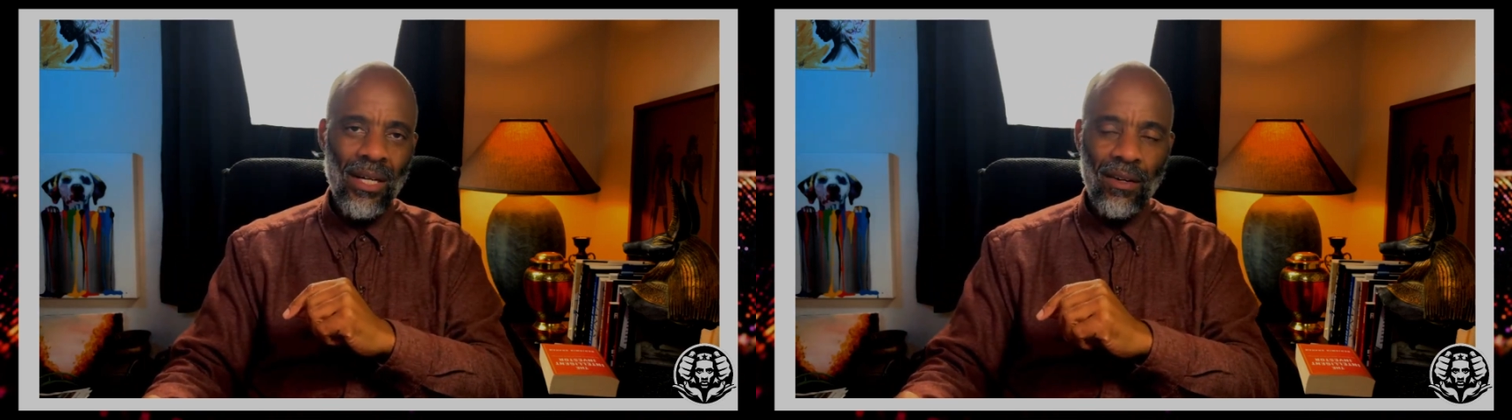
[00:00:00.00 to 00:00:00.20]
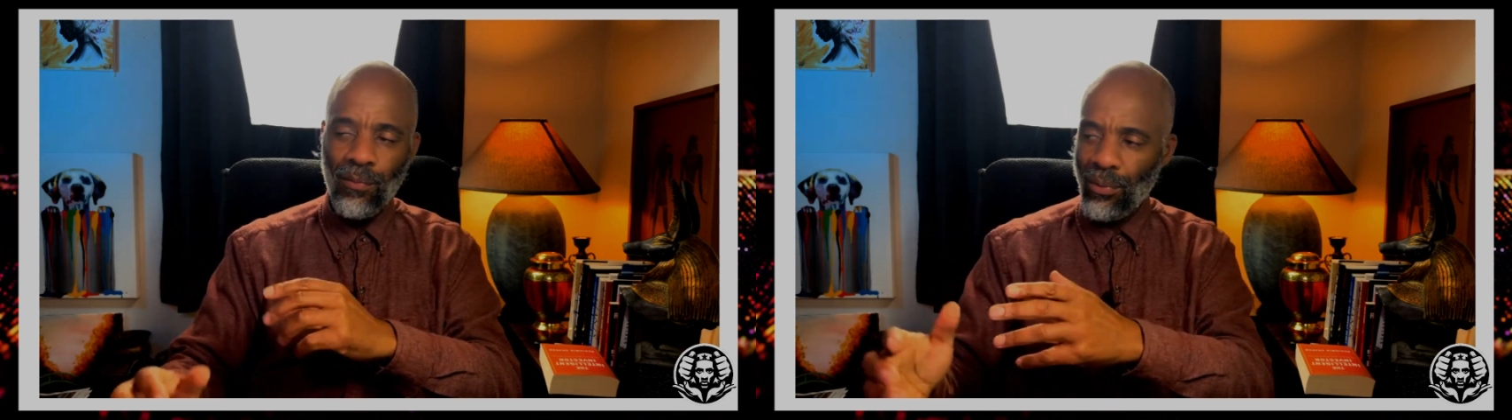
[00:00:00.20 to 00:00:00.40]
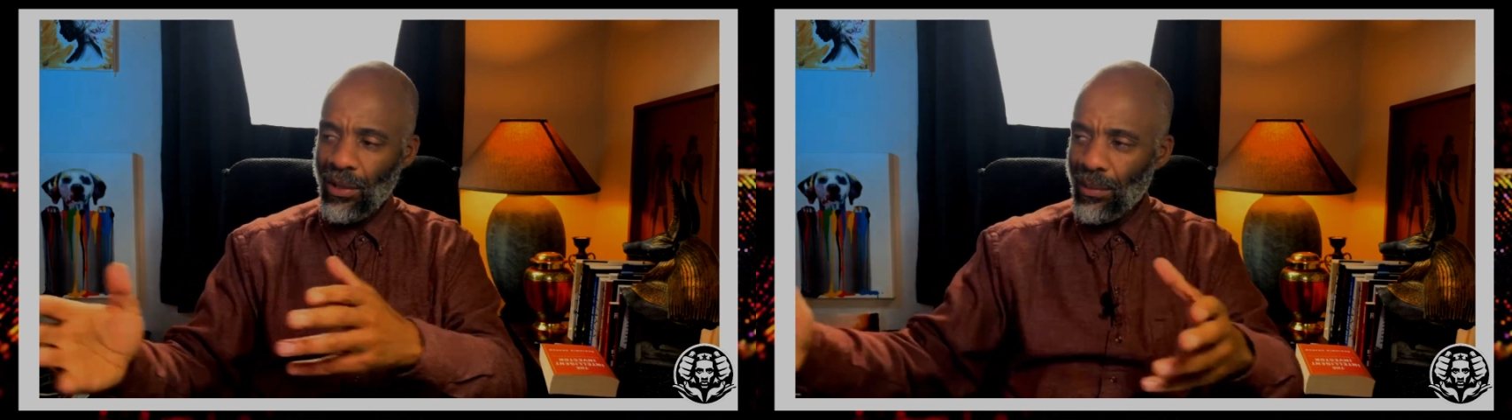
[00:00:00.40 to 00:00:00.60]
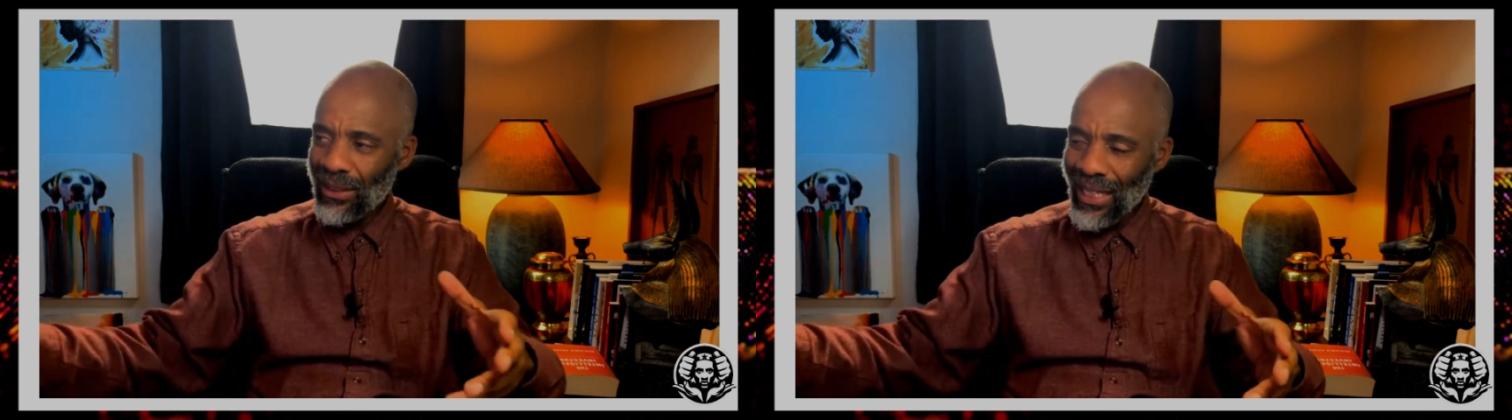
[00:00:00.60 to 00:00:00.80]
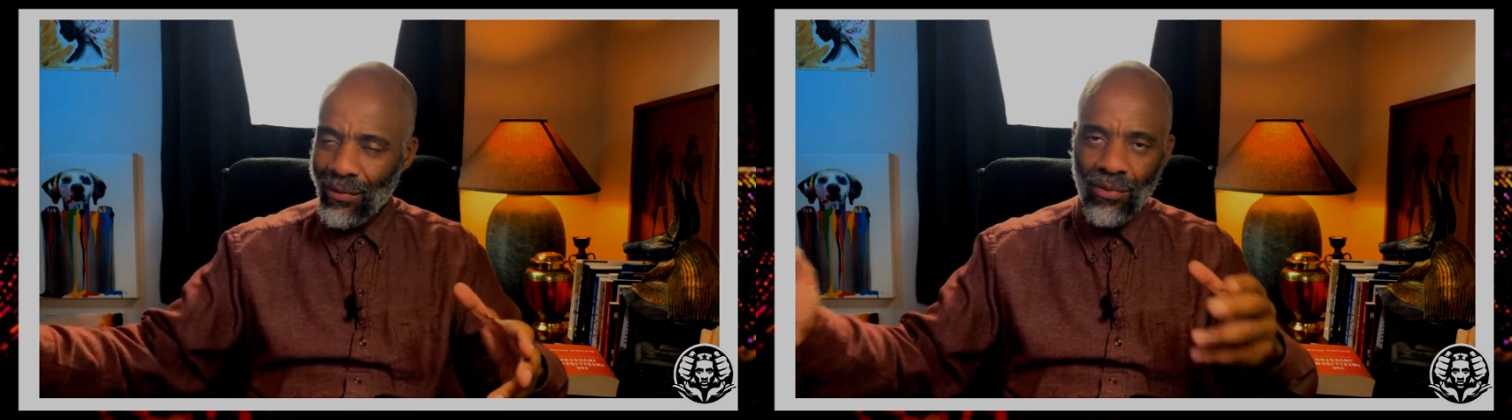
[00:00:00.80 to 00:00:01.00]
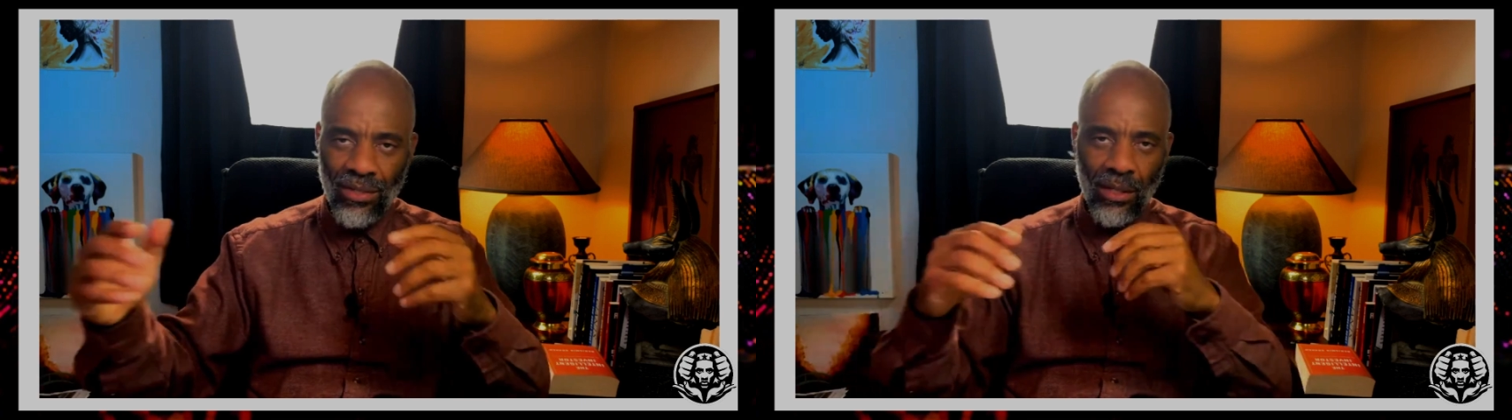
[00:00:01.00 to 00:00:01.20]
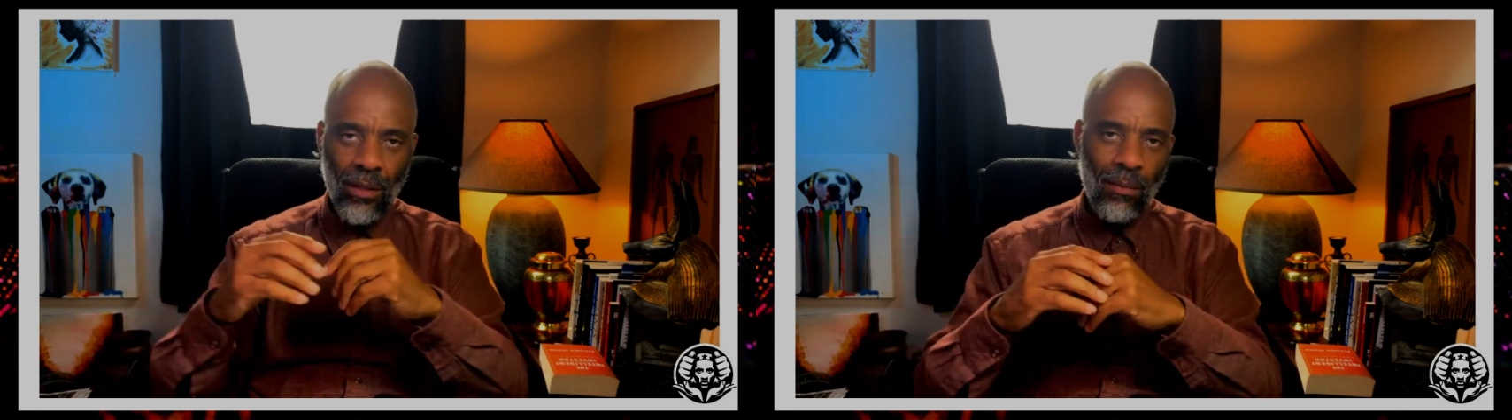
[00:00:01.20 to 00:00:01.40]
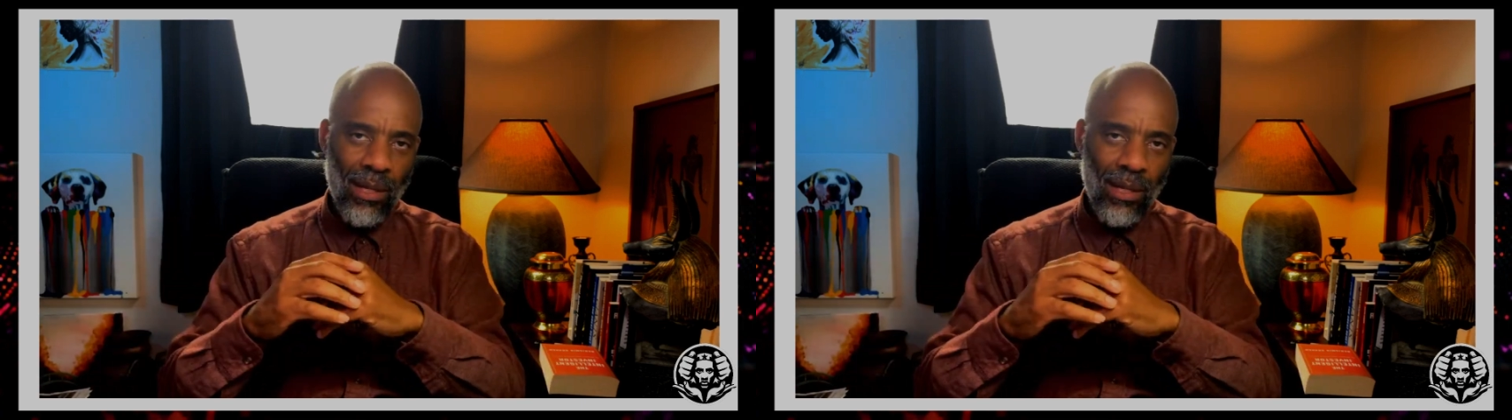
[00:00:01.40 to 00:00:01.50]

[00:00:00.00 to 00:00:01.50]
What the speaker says: of pretty much every single